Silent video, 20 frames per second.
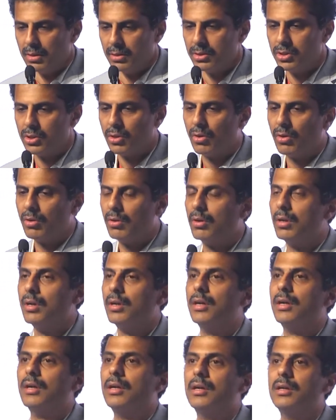
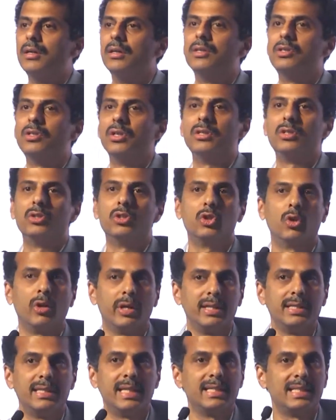So, so to show you
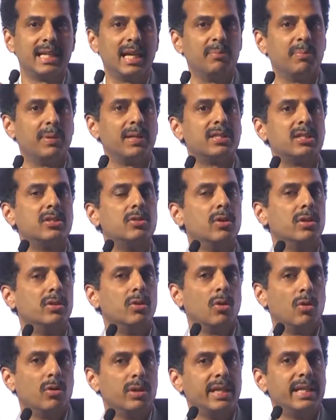these examples,
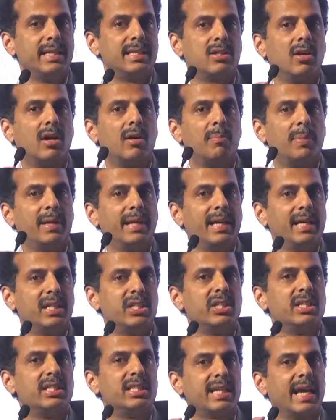though these
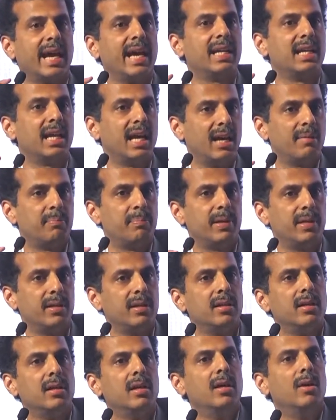complications can happen,
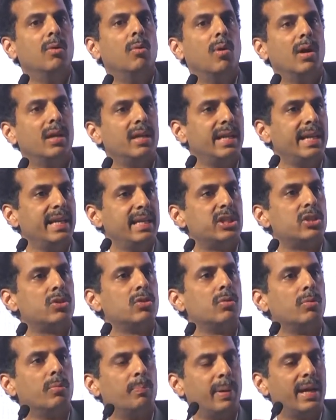one needs
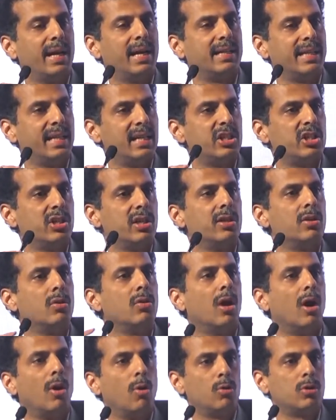to pay attention to
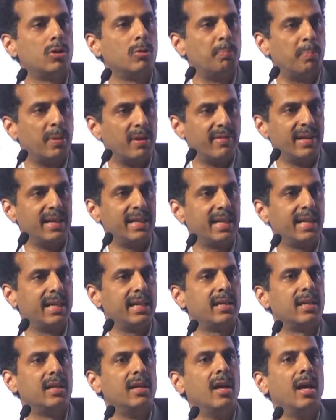how to prevent
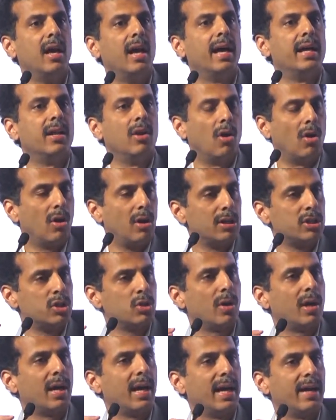it and
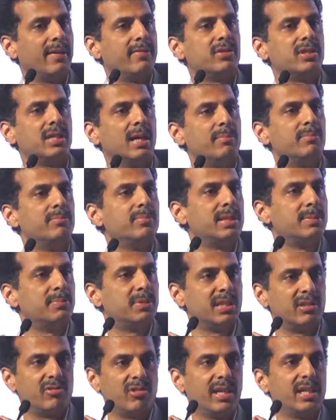also have some tips
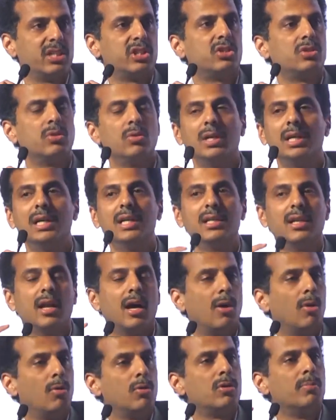and tricks to learn
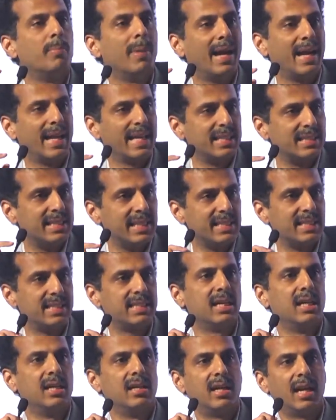how to manage
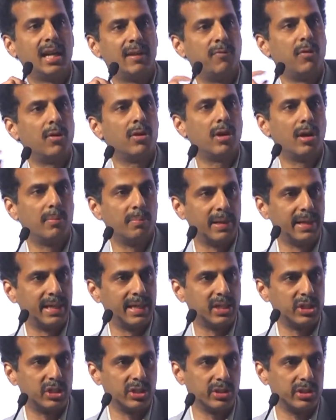these dreadful
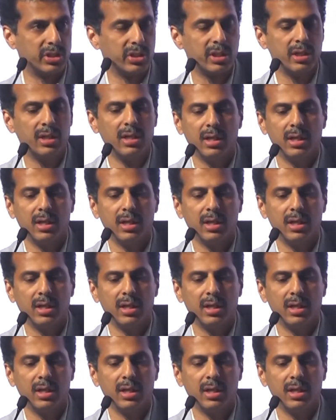complications.